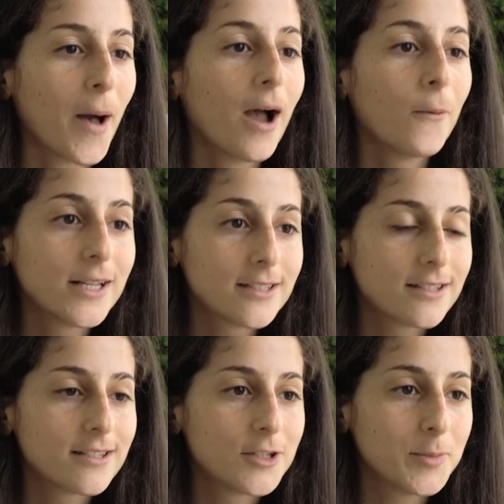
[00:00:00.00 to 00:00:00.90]
I
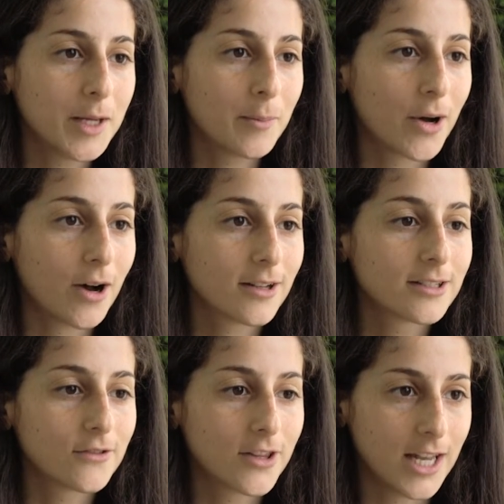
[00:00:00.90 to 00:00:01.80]
wanted to be a
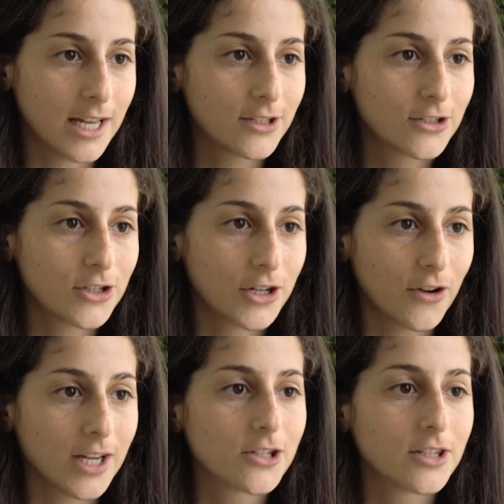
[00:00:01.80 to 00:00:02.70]
part of the Next
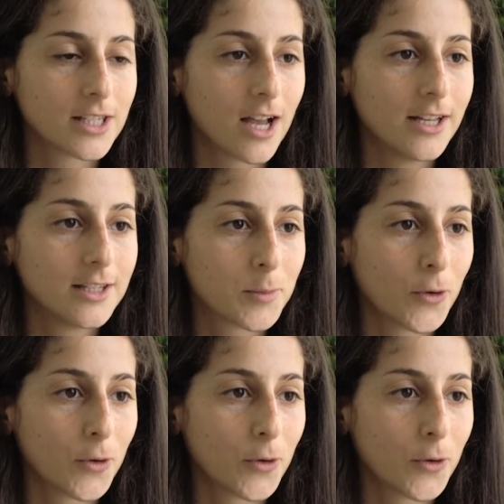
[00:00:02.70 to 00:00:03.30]
Generation Science